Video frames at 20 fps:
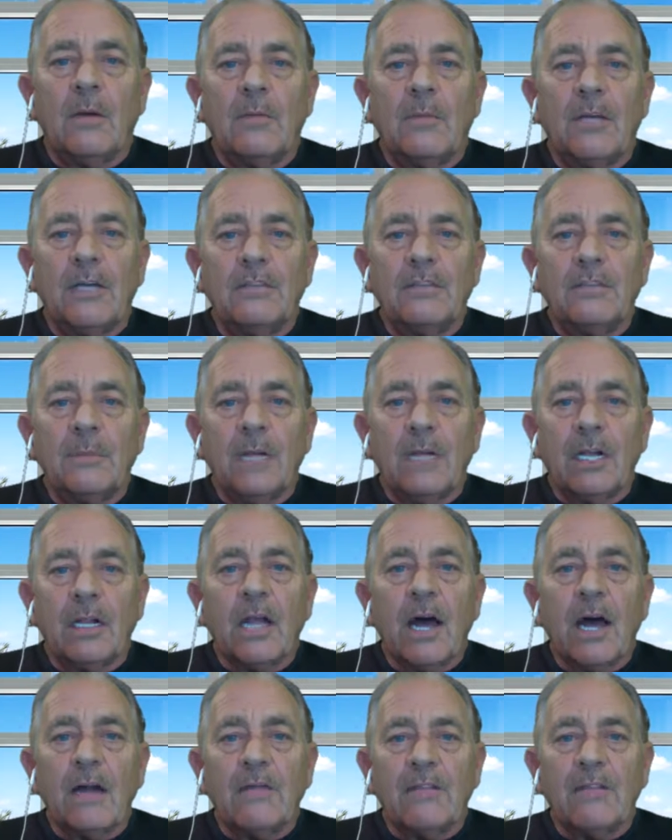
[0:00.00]
Gives me a
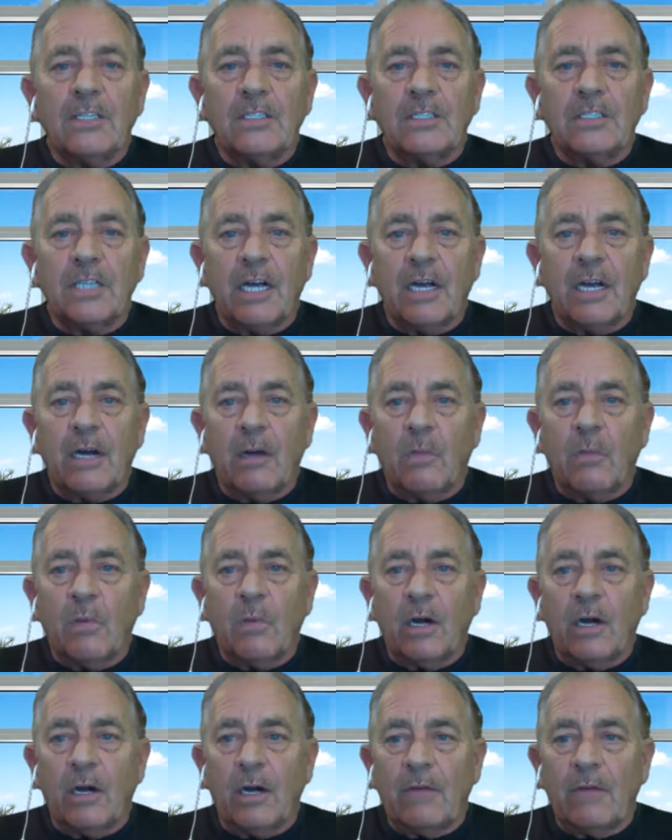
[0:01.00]
lot of insight on
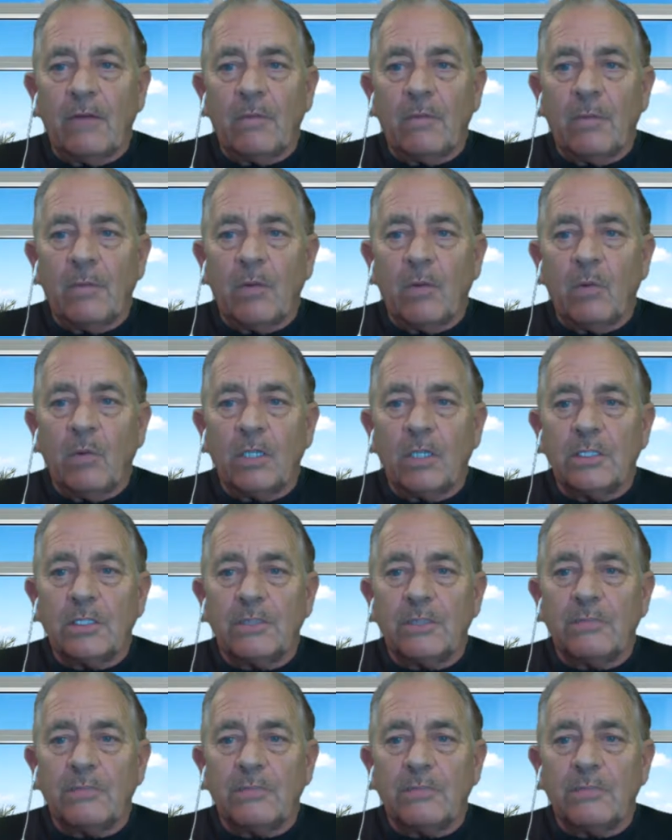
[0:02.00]
where everybody was